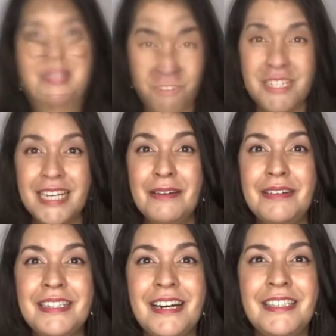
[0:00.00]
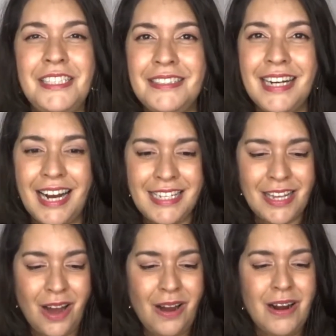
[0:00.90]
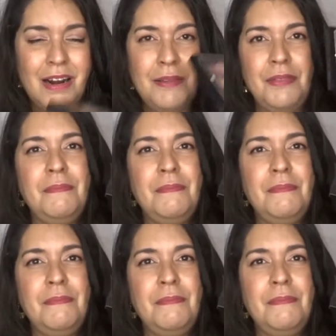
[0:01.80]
The first thing I want to talk to you guys are